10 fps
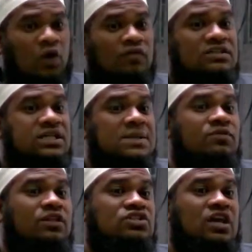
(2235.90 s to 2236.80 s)
and he
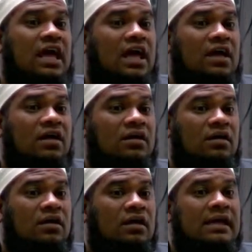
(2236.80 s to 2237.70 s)
oversleeps for that salah,
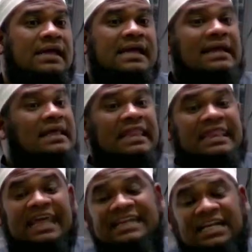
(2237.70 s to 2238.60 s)

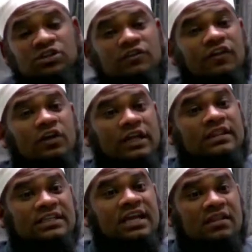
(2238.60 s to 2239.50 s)
that does not
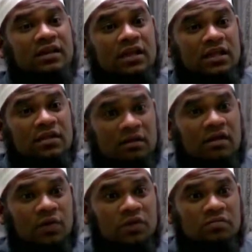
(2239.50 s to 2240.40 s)
fall in this category.
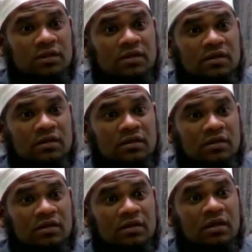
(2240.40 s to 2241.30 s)
Are you with me?
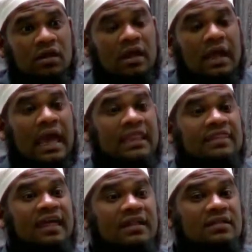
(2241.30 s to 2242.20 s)

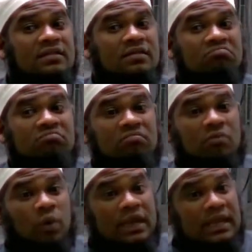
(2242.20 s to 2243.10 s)
And that,
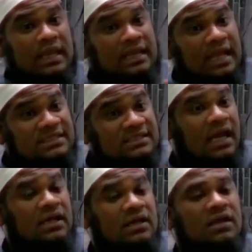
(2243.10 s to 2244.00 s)
when he
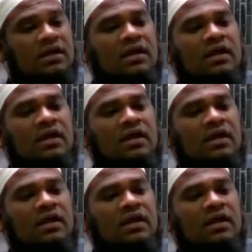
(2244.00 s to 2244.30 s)
does that,